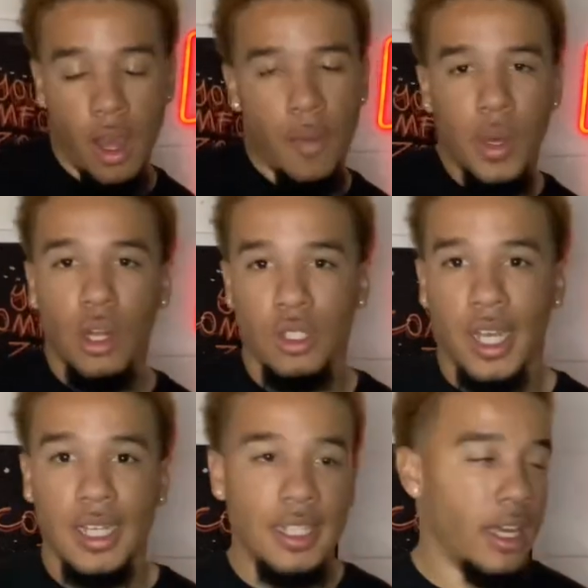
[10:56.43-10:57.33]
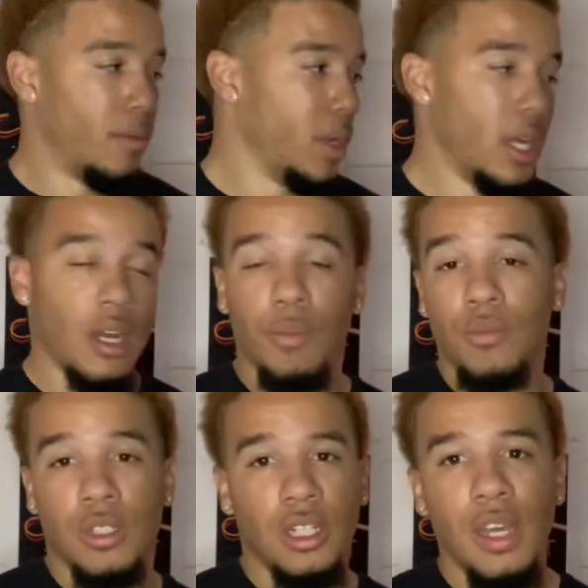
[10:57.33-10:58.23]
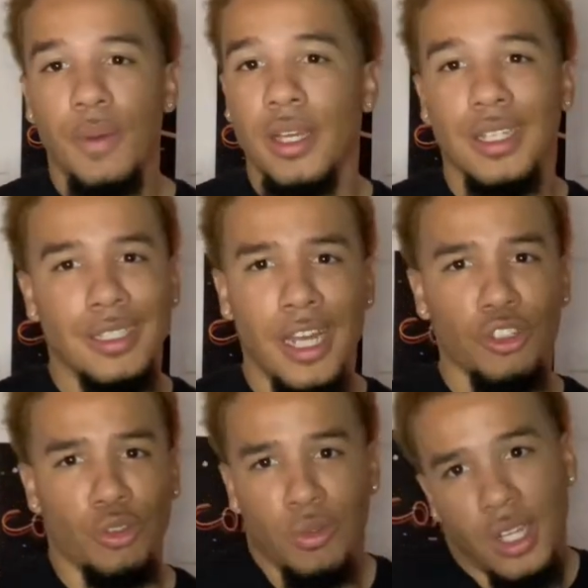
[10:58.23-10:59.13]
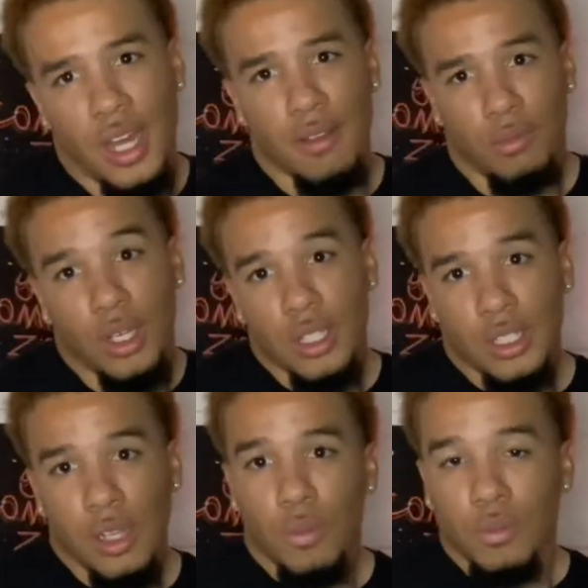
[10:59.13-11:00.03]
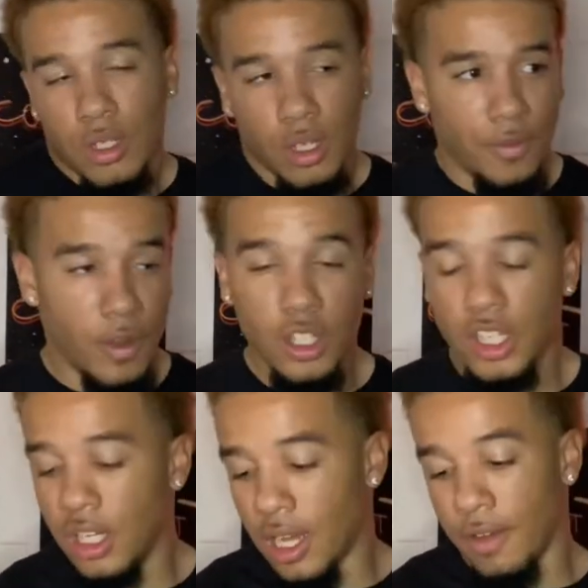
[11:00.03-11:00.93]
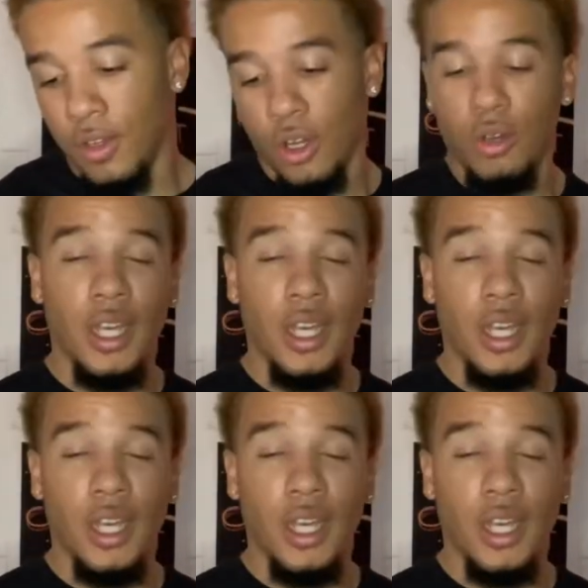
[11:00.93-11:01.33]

Pillows. Like I said in the beginning, sleep is essential. You need to have some good sleep to function in life, you know,